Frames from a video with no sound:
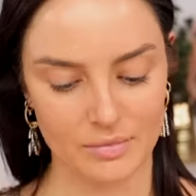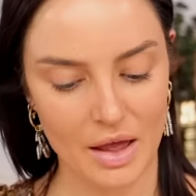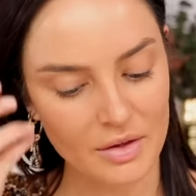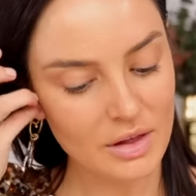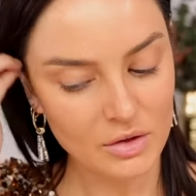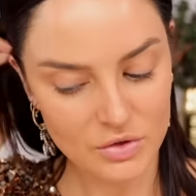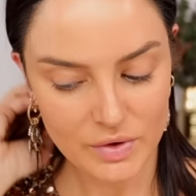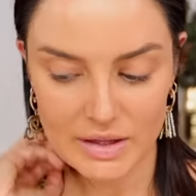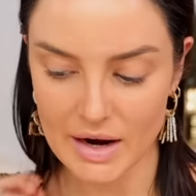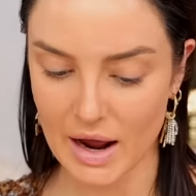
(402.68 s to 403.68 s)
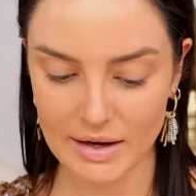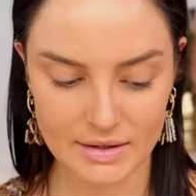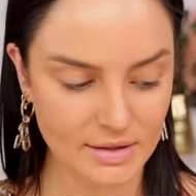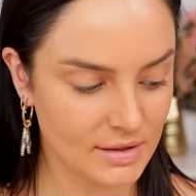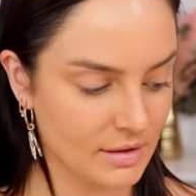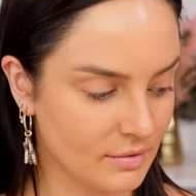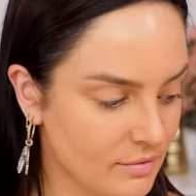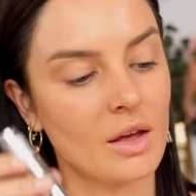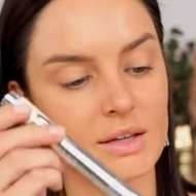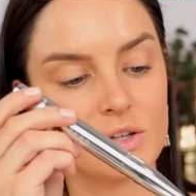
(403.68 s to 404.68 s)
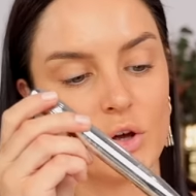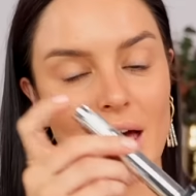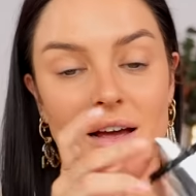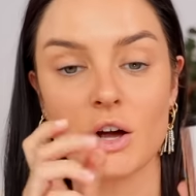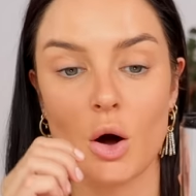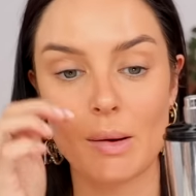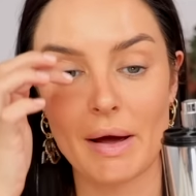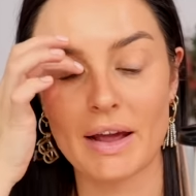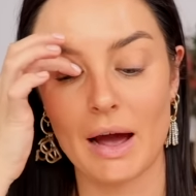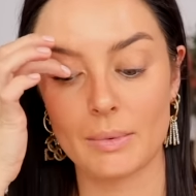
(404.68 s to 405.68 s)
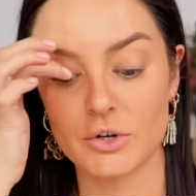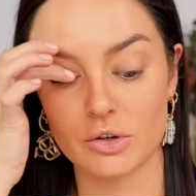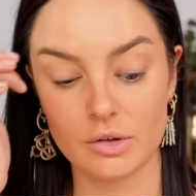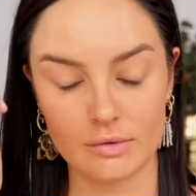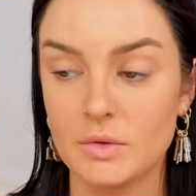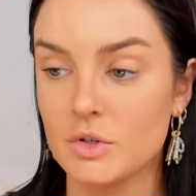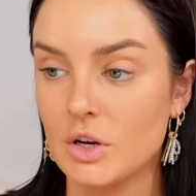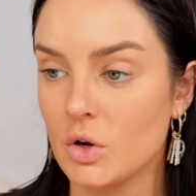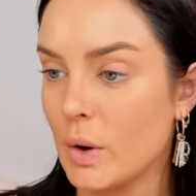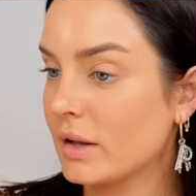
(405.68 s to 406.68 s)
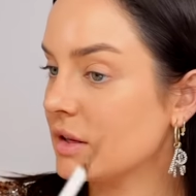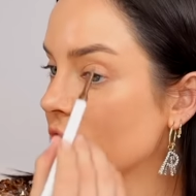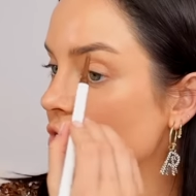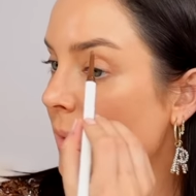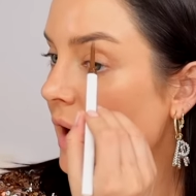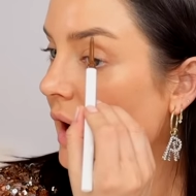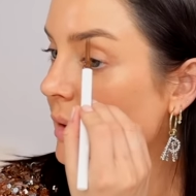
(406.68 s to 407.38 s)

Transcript: I think that looks really nice. So that can go in my capsule. I'm just gonna quickly do my